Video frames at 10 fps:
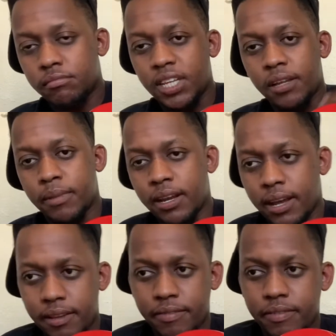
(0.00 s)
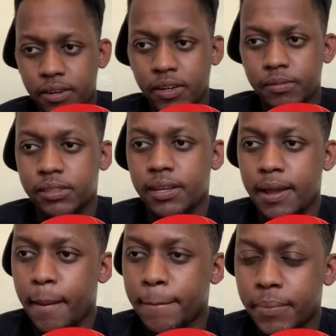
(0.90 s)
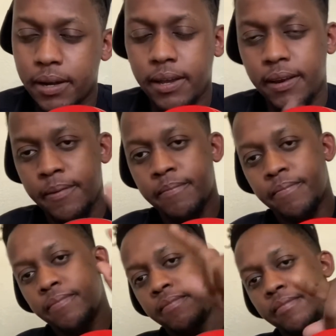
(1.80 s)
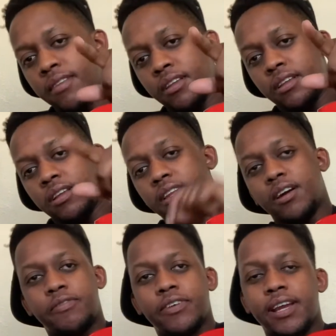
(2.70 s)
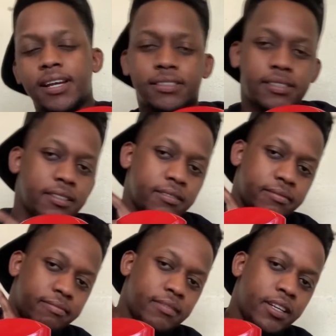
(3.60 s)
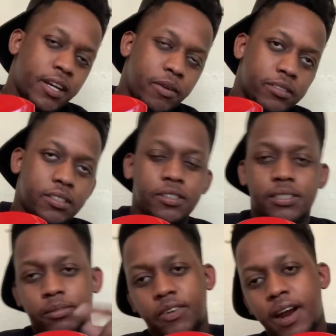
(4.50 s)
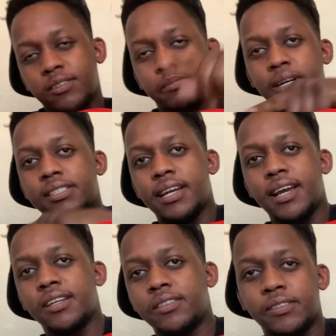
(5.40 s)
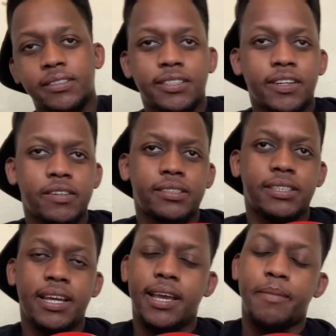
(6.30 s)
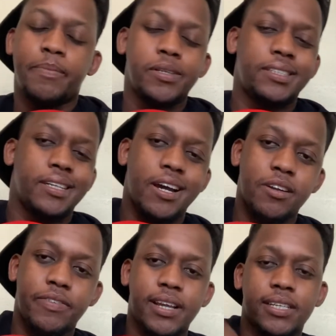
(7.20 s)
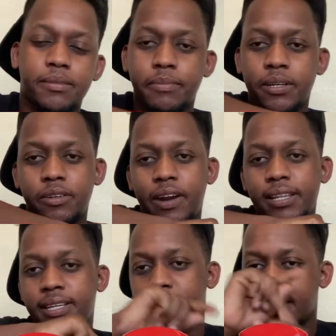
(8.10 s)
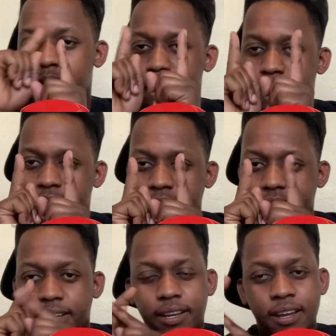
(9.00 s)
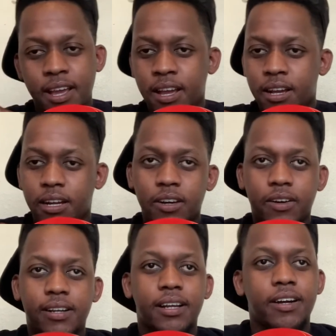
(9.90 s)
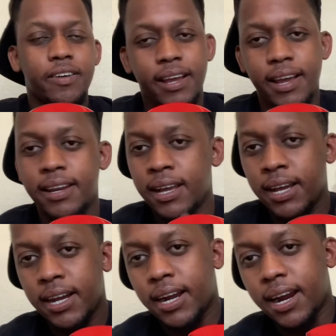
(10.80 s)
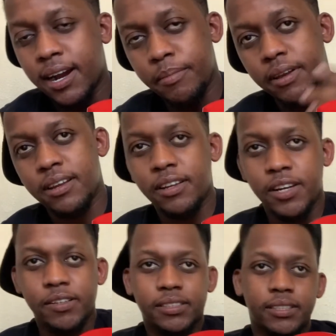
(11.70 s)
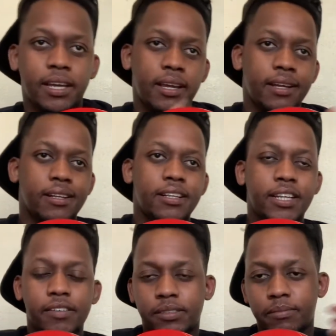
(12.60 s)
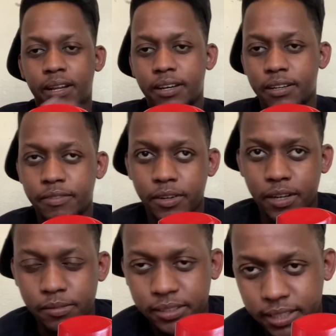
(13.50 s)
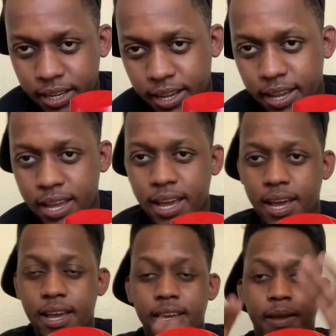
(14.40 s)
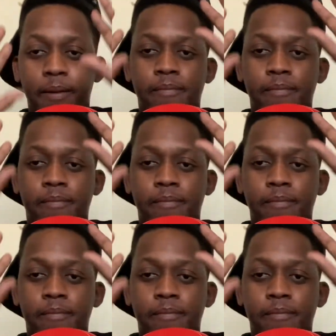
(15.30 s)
in my life, you know what I'm saying? But don't forget to, you know what to do, subscribe to my channel, you know what I'm saying? Push the notification button right there, the little bell thing. Go click on that, comment, you know what I'm saying? Leave some love, you know what I'm saying? Hey,